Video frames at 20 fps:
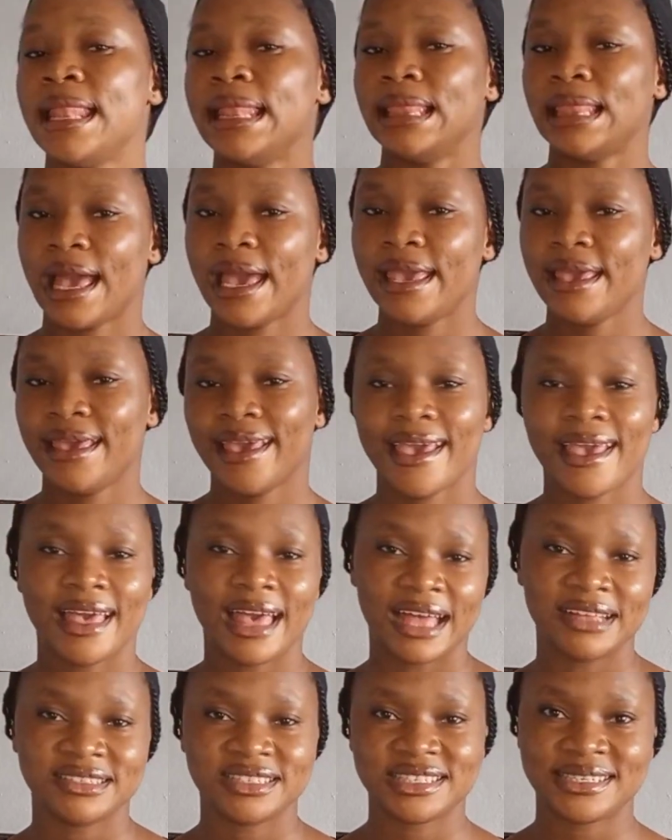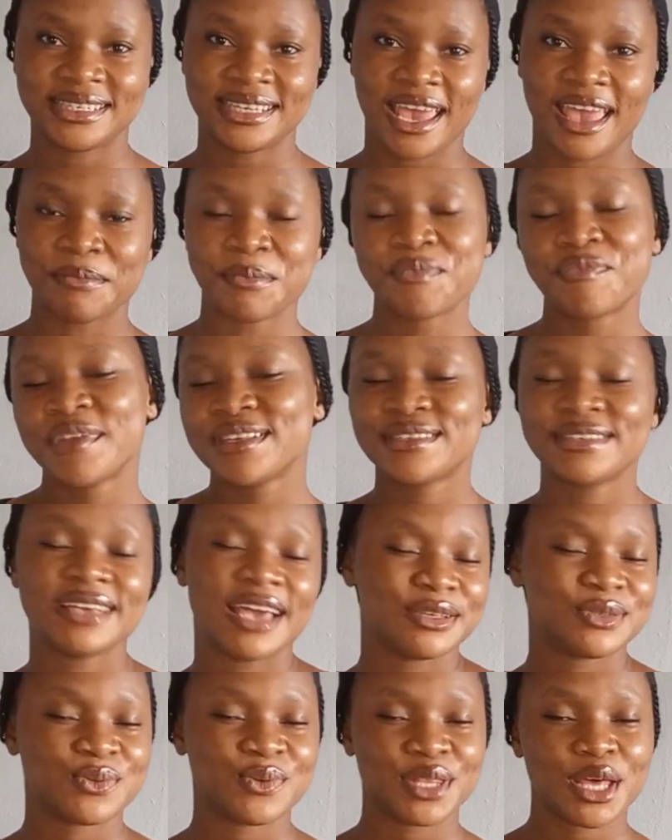like, and share. So
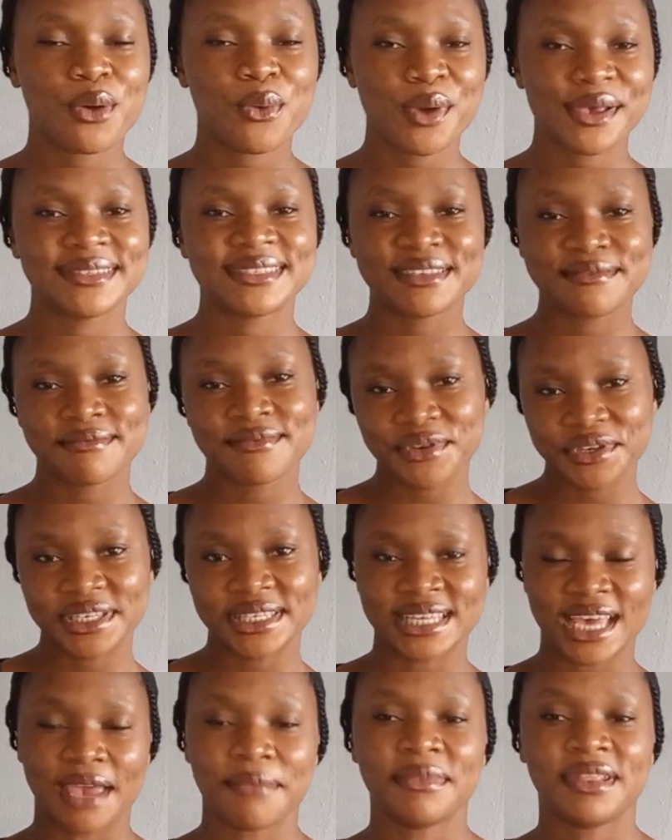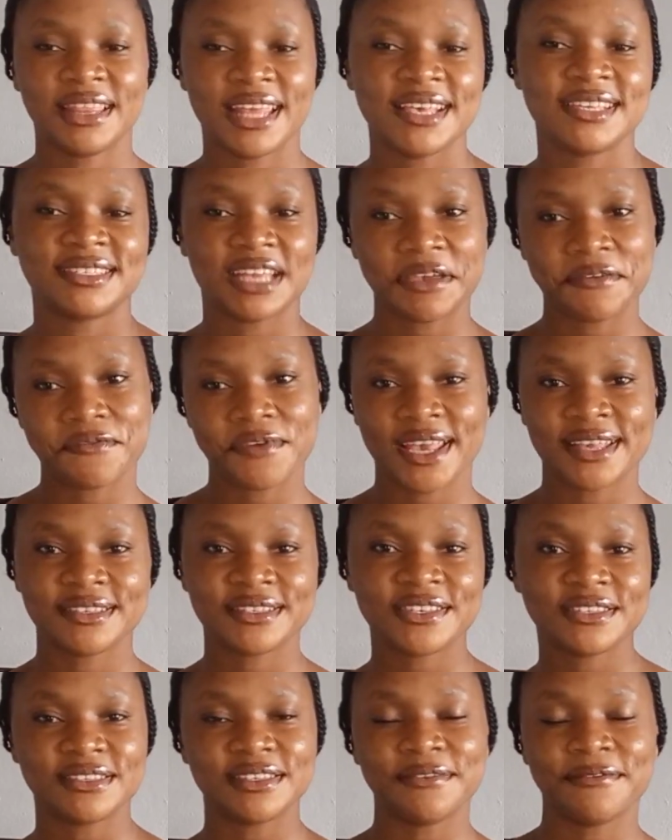guys, without wasting much time, let's dive right
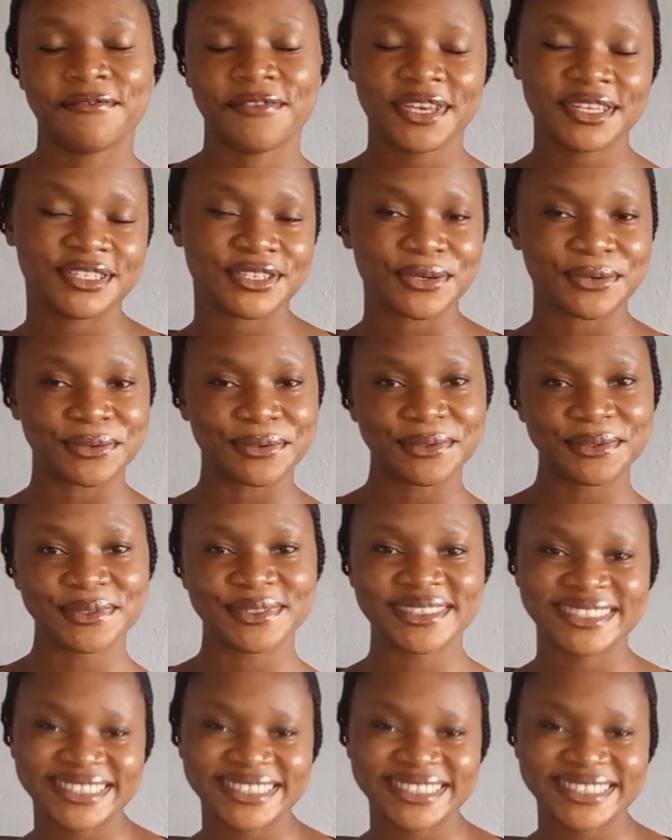into the video.